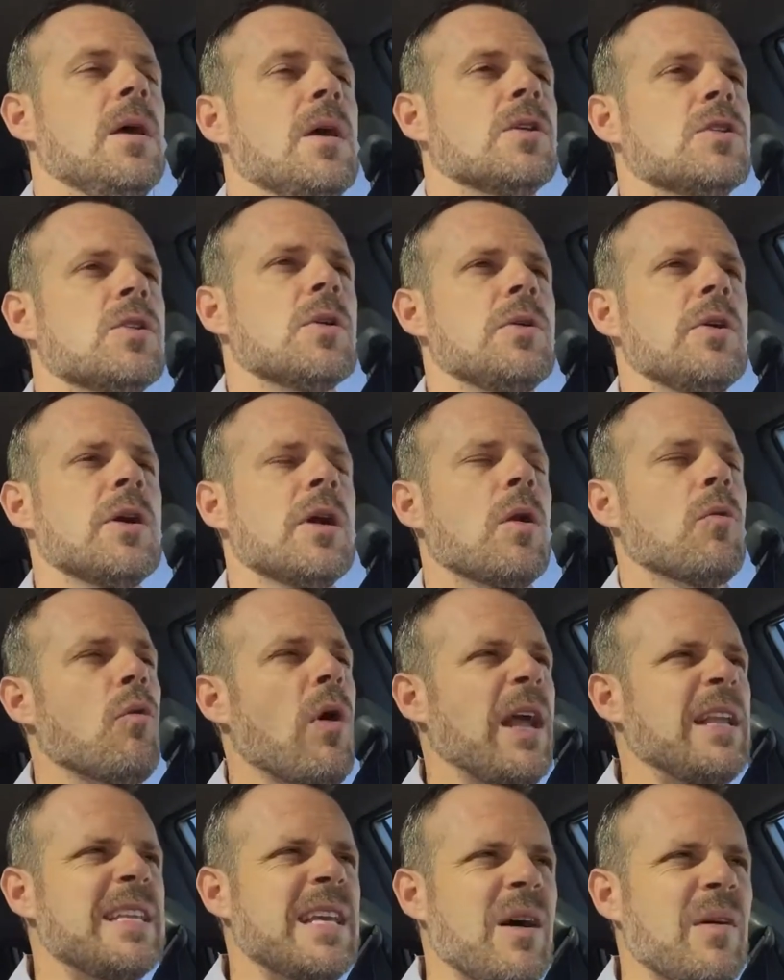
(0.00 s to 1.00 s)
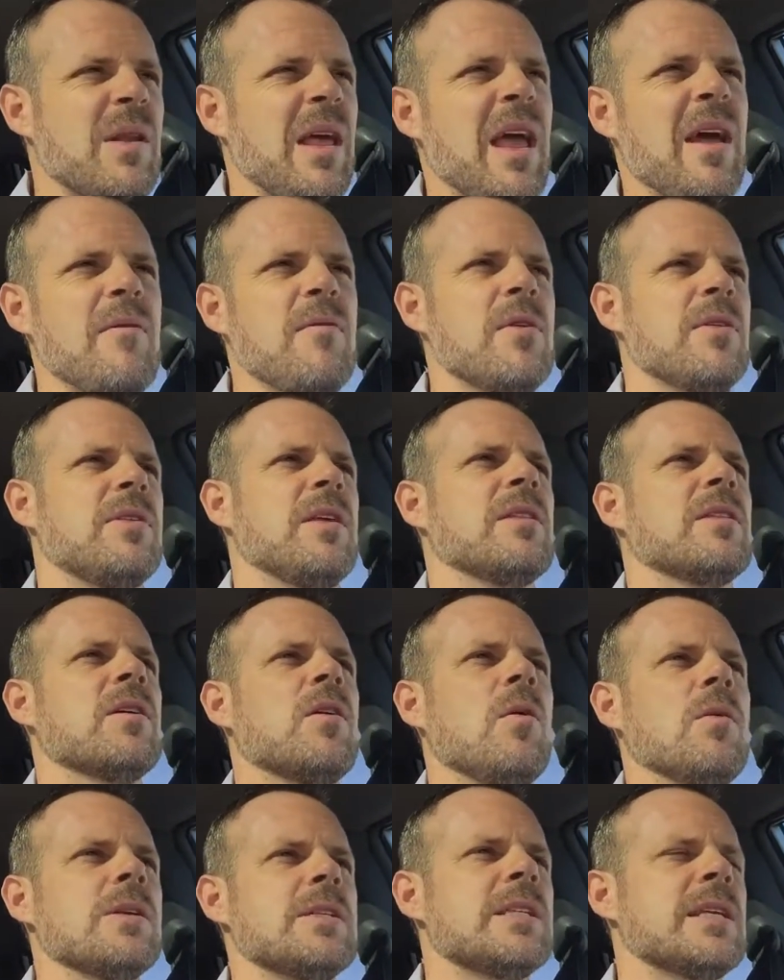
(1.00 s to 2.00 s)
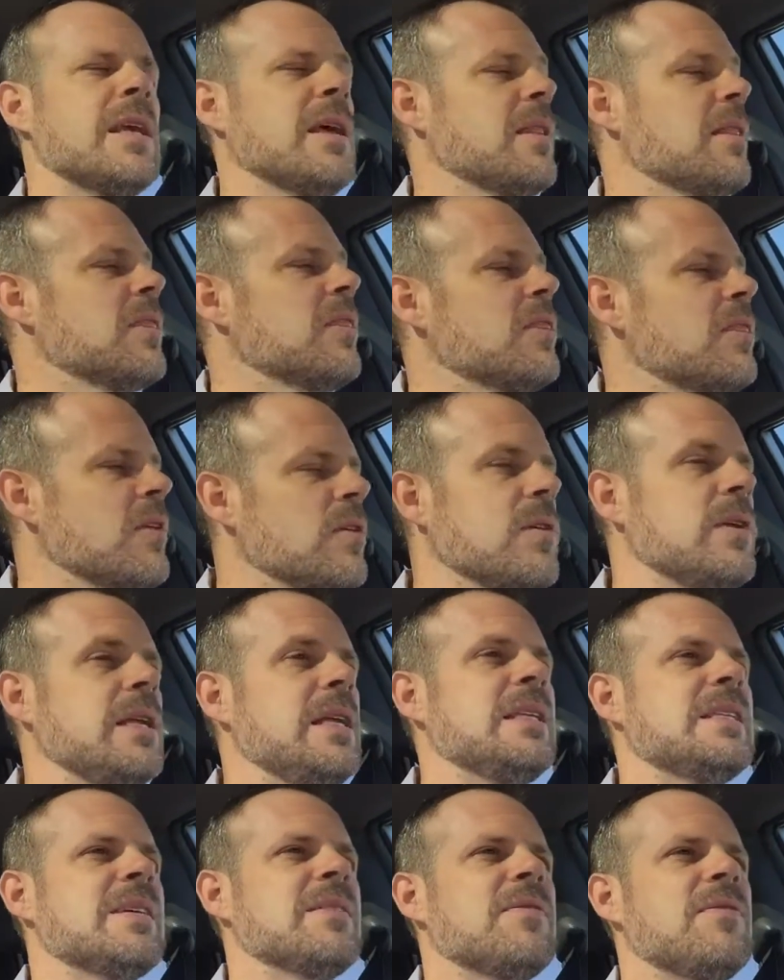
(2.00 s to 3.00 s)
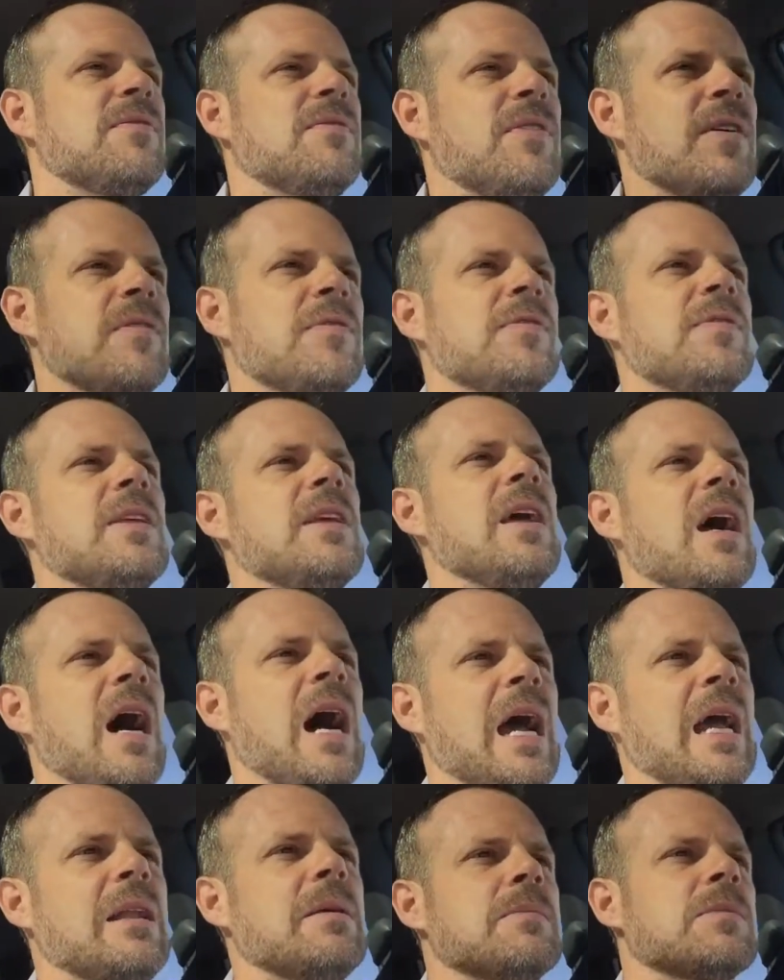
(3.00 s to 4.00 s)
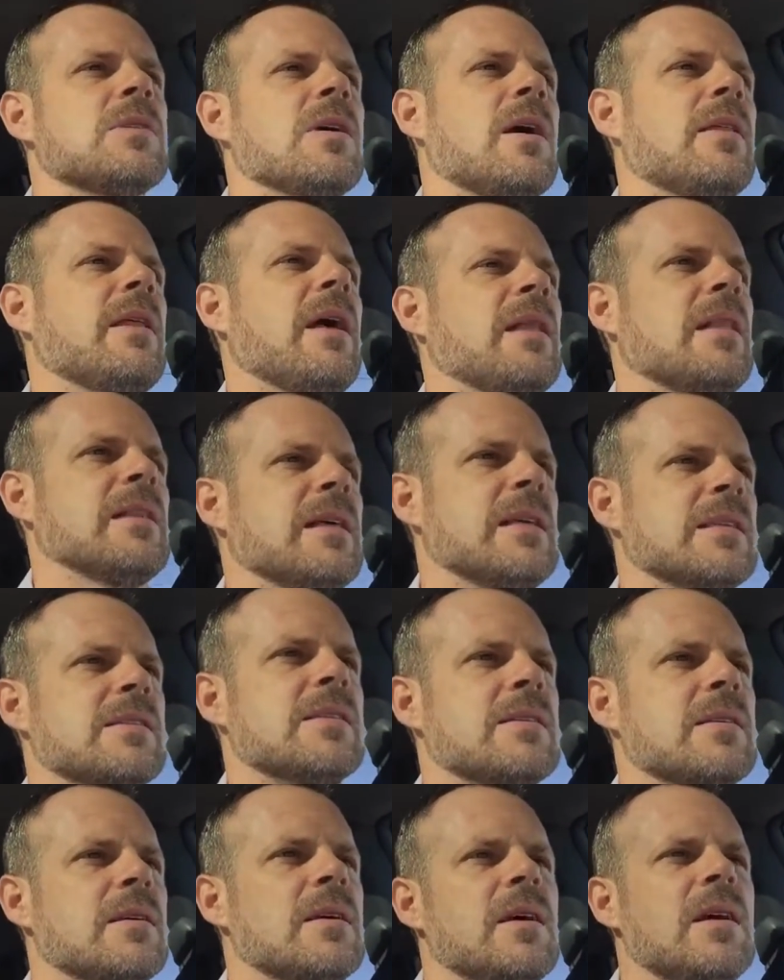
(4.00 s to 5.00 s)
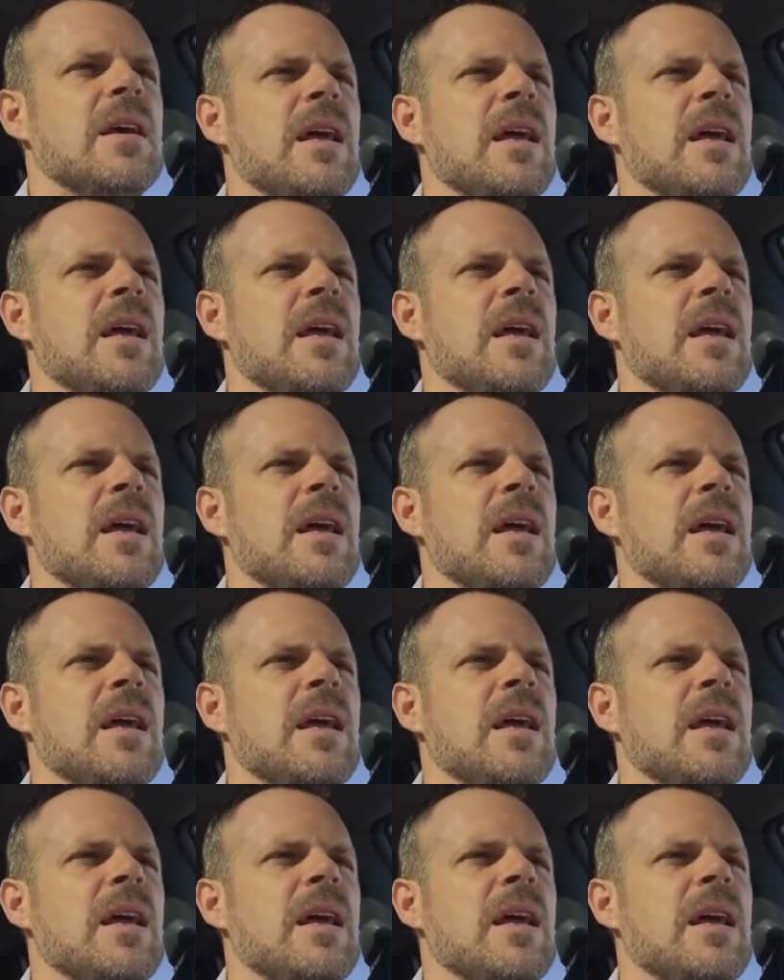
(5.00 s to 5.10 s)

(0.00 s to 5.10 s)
So you're going to write down everything. The goal is to get 30 to 50 items on that list.